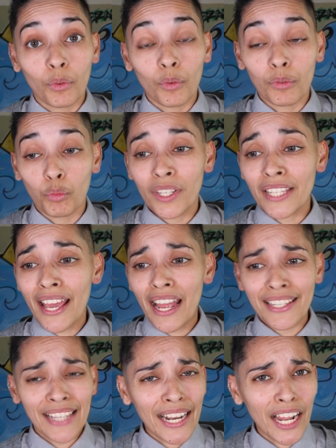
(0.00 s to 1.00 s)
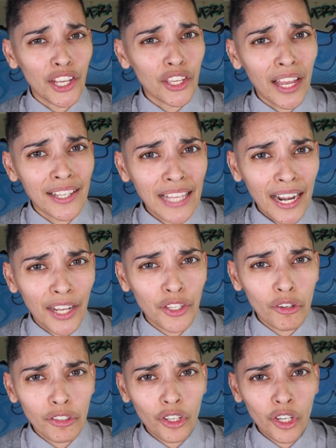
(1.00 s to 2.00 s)
Is that on
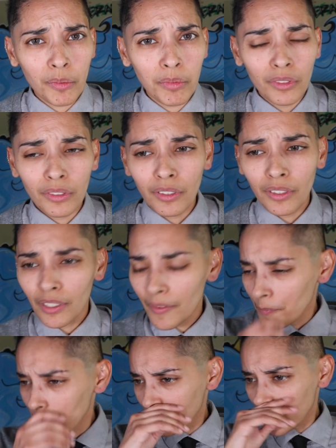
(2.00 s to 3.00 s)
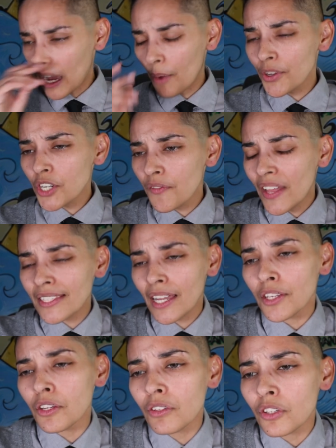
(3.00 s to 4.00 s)
YouTube? I wonder if that's
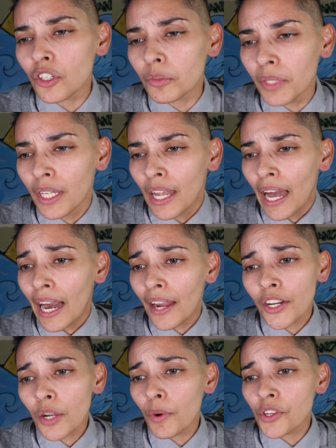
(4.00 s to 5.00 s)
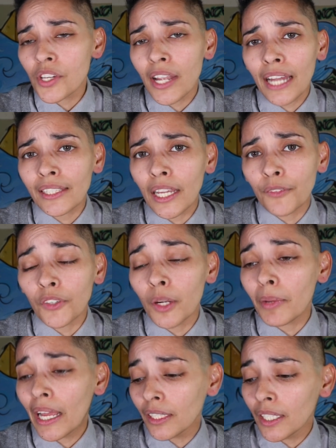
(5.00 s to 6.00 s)
on YouTube. I don't know where she got that
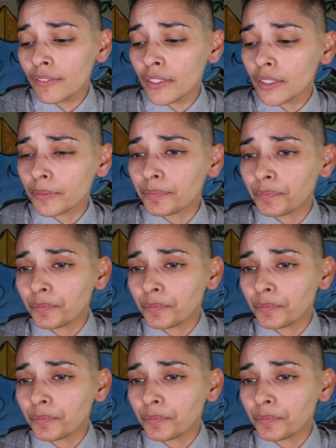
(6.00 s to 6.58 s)
from, but I love it.